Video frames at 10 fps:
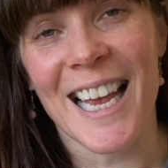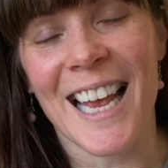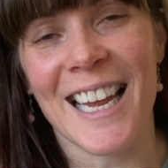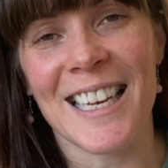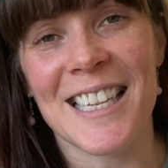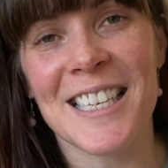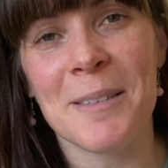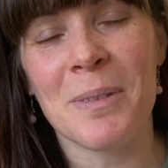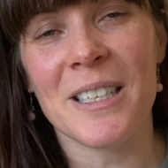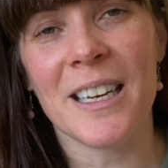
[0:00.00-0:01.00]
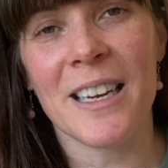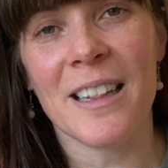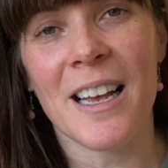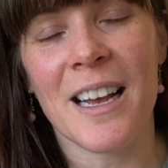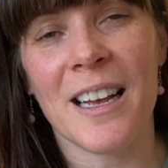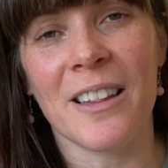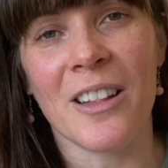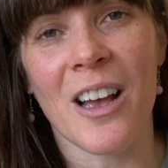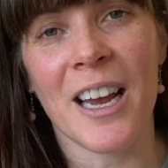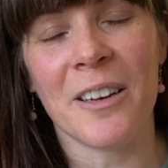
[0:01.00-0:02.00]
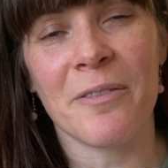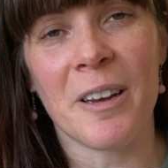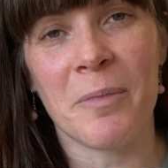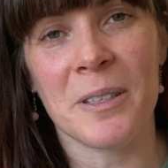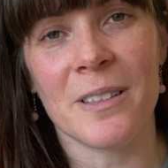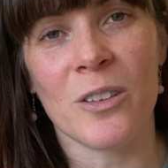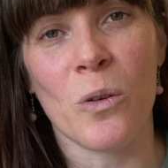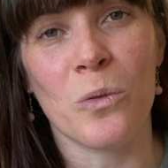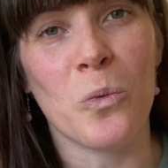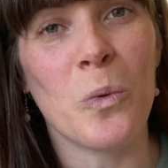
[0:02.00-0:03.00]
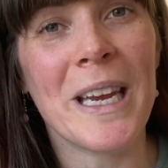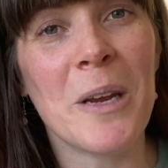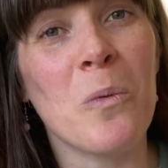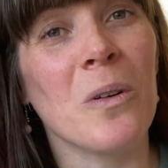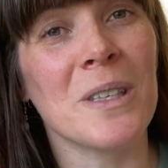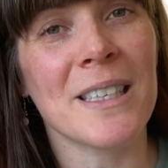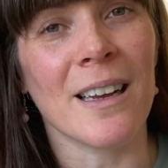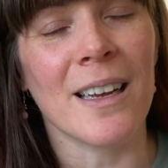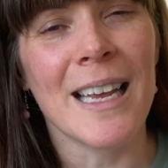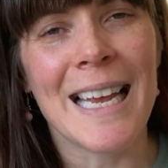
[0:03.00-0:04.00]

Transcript: and this particular line of fabrics is called We Wander,